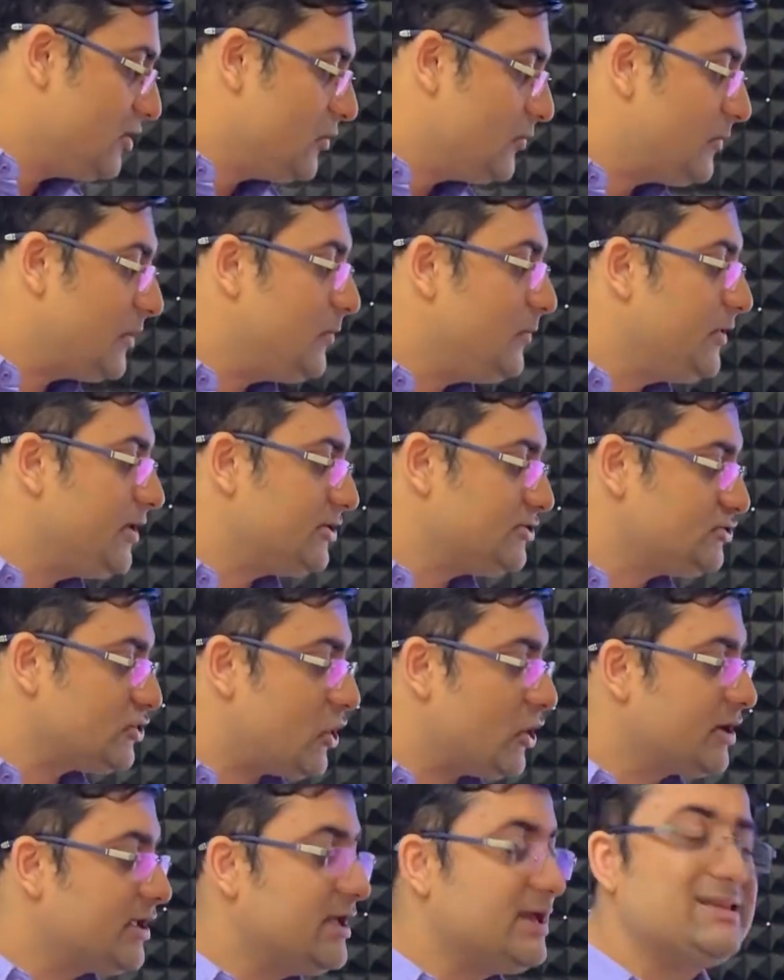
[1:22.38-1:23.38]
When we are
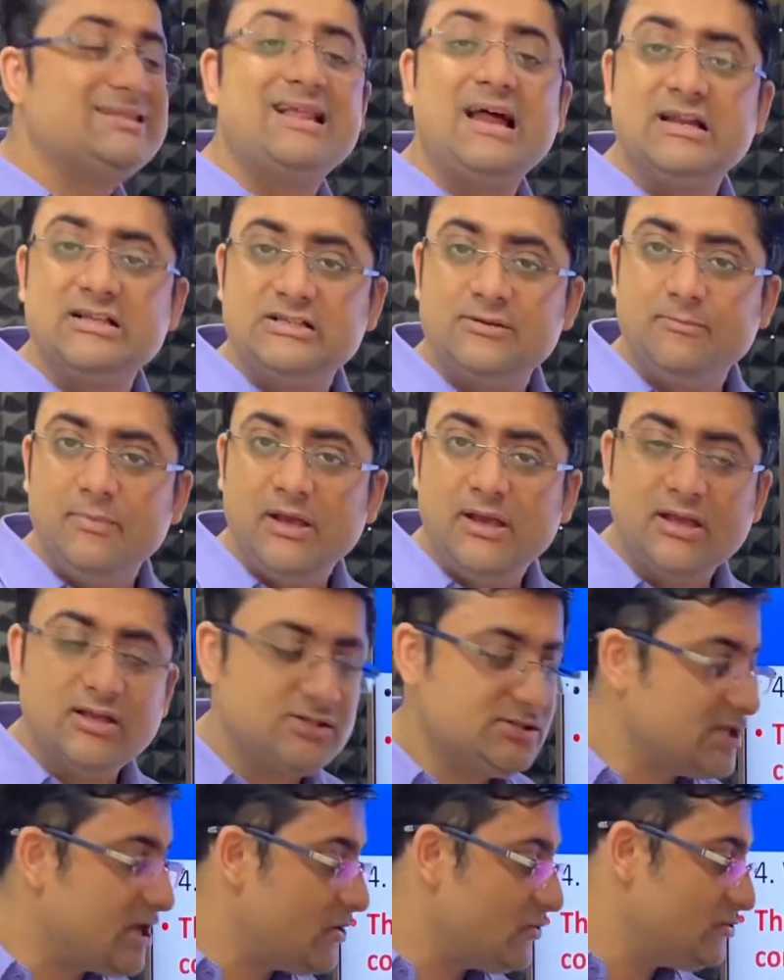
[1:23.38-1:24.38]
talking, that is making
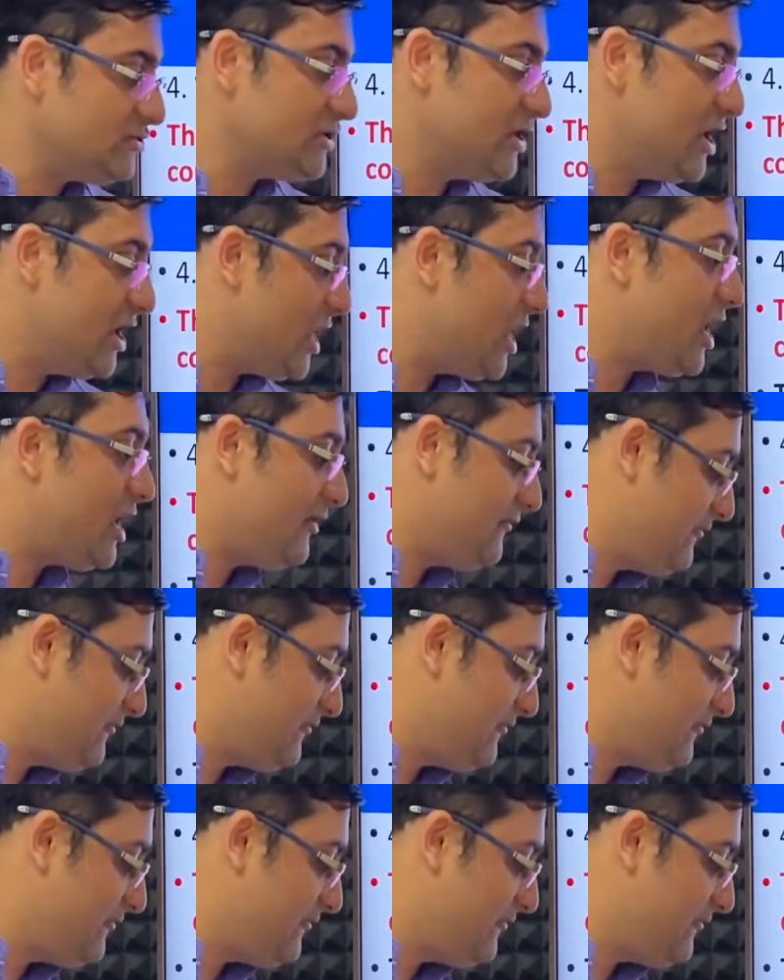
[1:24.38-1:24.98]
sound, our